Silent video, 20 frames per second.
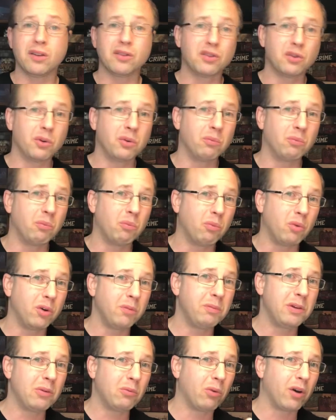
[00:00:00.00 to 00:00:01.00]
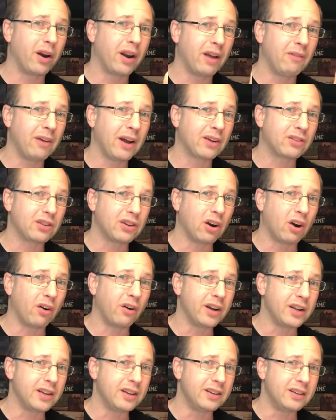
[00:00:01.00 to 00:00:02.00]
so it would be one I've actually
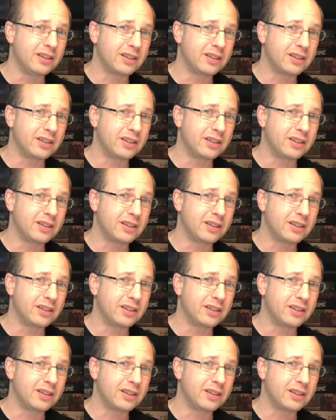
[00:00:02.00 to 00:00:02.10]
already